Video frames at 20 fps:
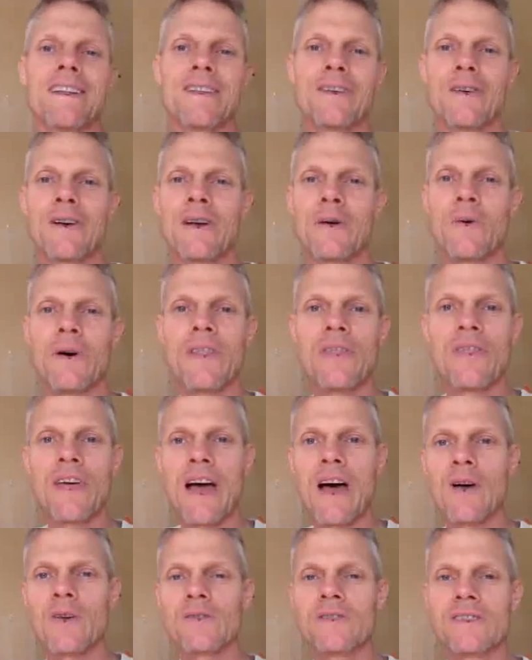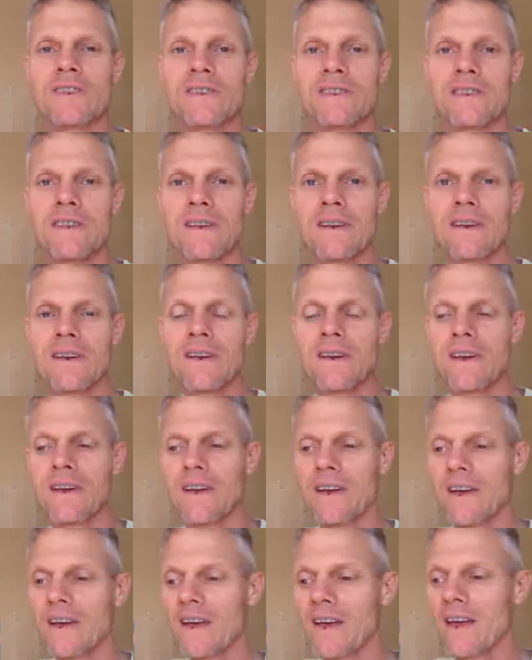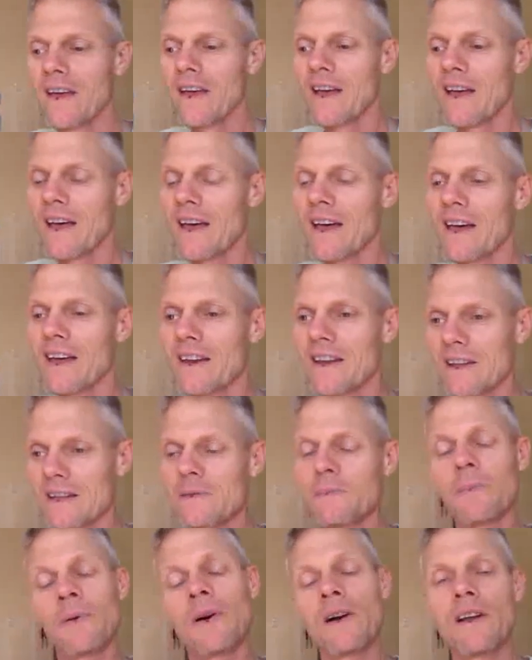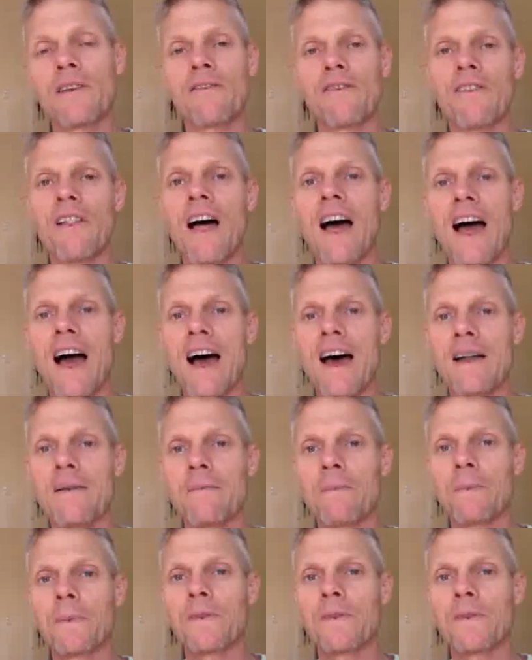1/1000ths, and it's pretty flat.